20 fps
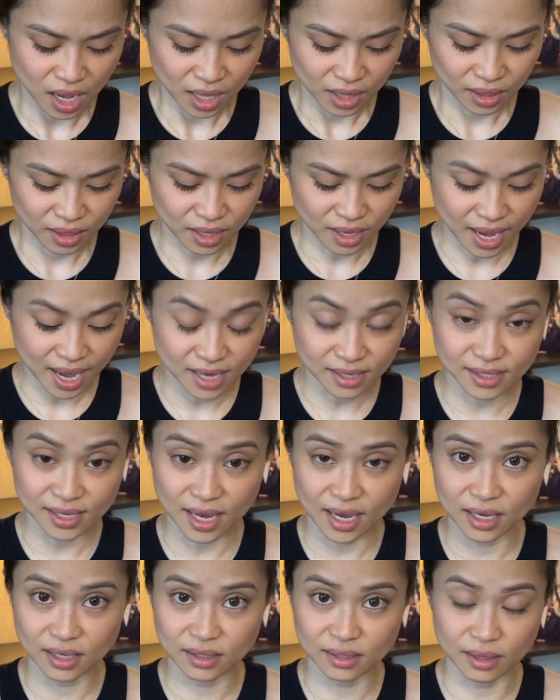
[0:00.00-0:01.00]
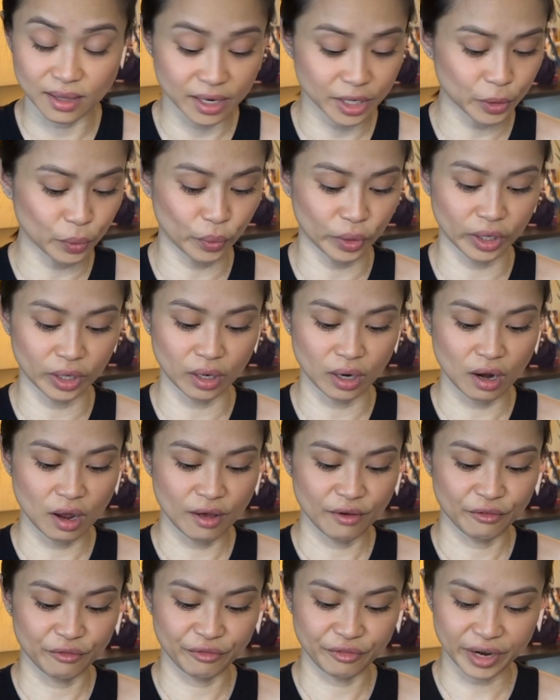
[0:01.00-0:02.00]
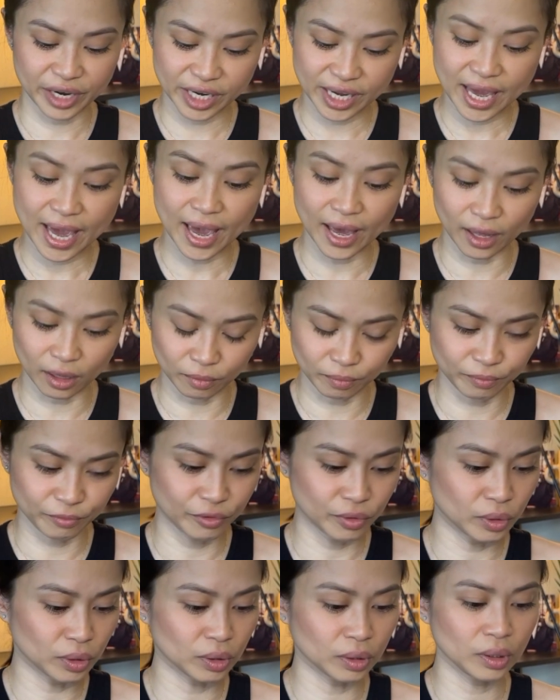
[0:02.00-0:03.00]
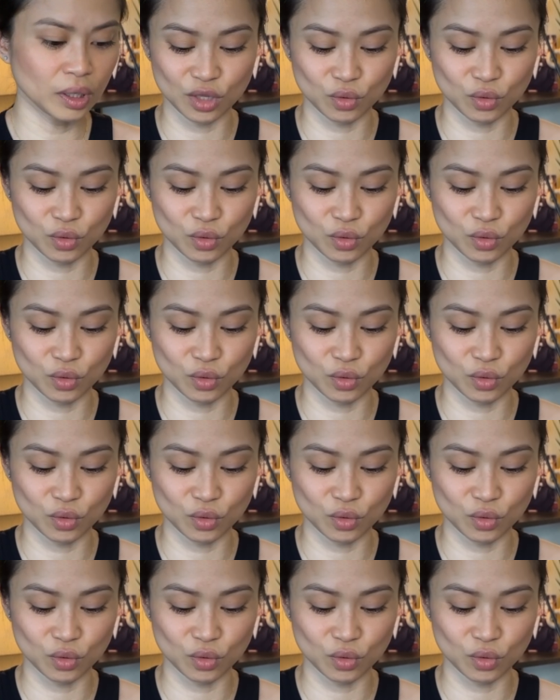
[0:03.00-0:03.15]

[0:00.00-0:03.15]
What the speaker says: The SAs there were very helpful.